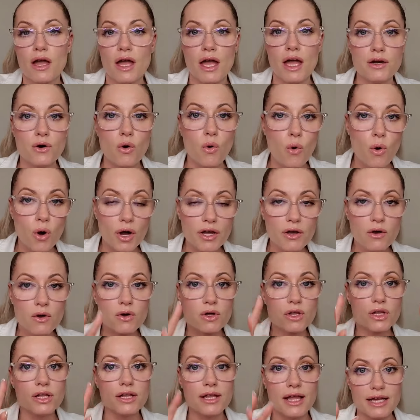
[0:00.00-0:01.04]
an oil
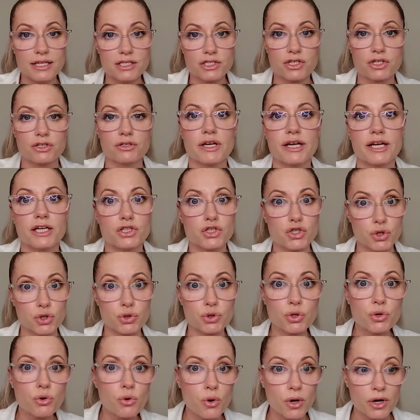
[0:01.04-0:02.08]
cleanser, like a
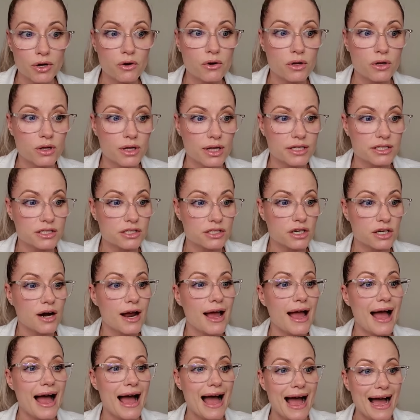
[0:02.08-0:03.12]
true oil
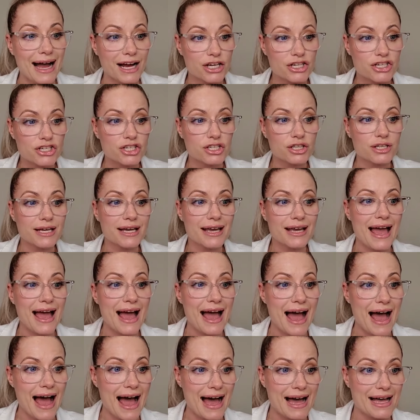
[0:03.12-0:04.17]
cleanser, actually
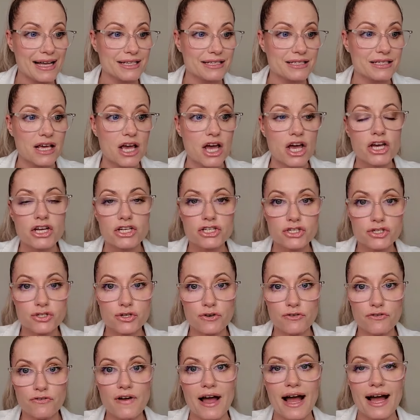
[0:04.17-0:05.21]
has
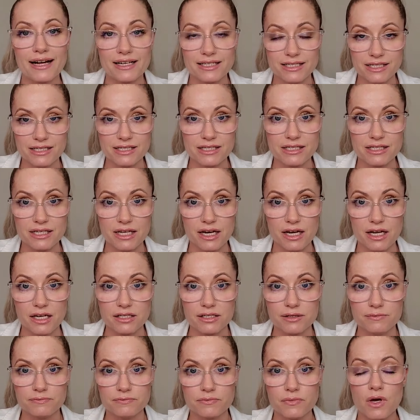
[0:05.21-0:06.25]
surfactants in
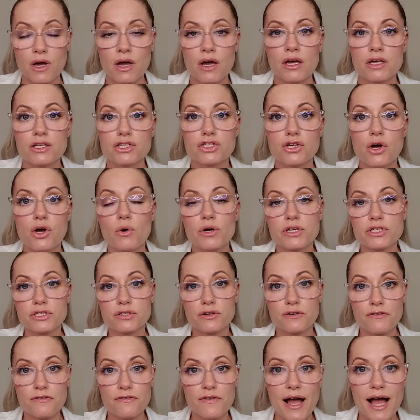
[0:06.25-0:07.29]
it. So a
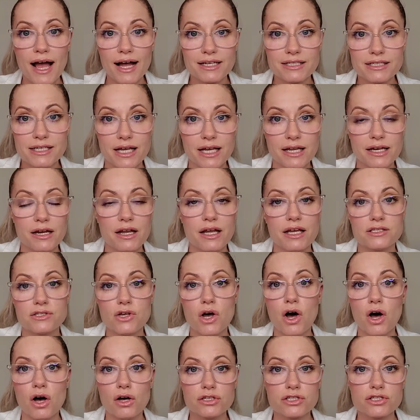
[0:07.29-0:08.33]
surfactant is
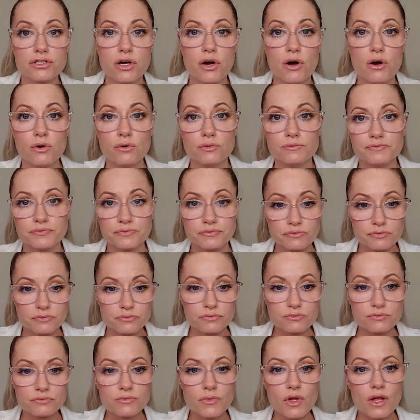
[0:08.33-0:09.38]
also,
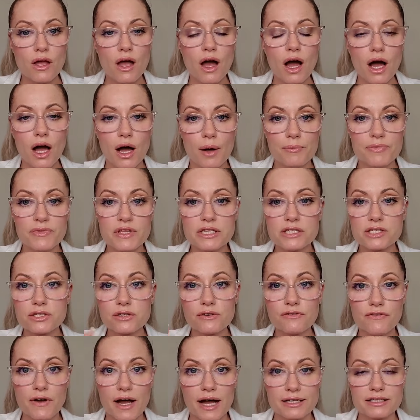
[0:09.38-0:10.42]
um, these
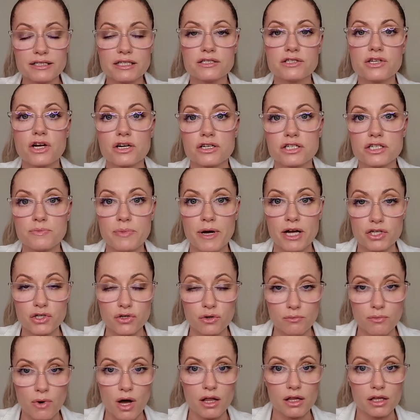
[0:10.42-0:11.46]
surfactants are
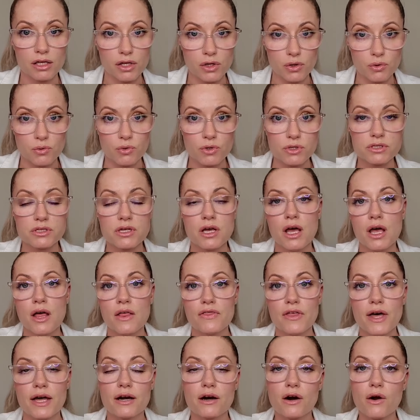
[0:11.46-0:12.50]
special molecules
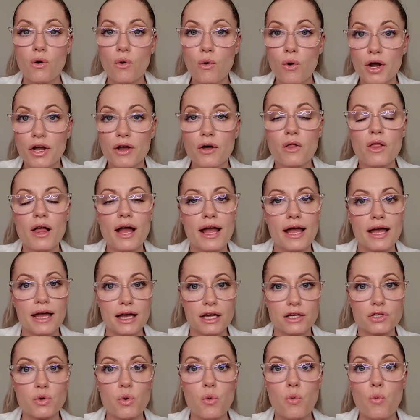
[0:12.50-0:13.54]
that are oil
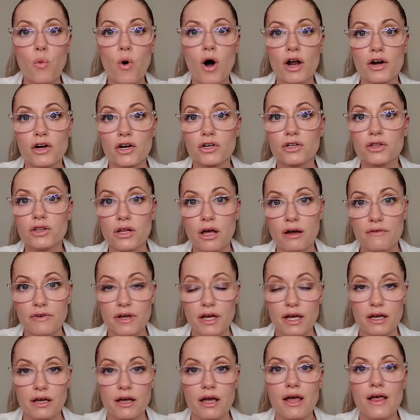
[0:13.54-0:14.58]
and water
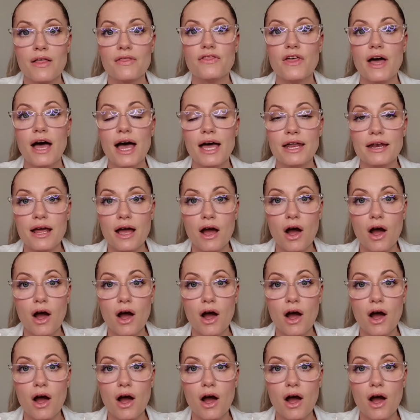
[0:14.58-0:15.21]
loving, that